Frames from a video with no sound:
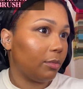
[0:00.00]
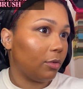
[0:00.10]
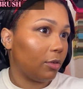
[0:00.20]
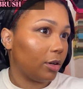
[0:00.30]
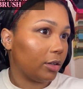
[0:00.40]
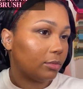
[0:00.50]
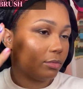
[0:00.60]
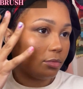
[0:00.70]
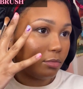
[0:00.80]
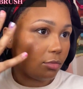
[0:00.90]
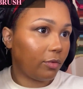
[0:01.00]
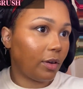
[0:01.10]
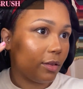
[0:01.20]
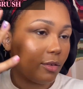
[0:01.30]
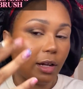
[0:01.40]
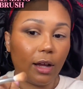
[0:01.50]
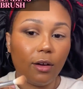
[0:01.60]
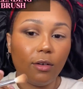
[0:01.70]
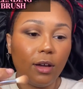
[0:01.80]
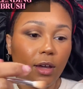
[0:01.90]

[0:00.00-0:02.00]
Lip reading: more feathered out,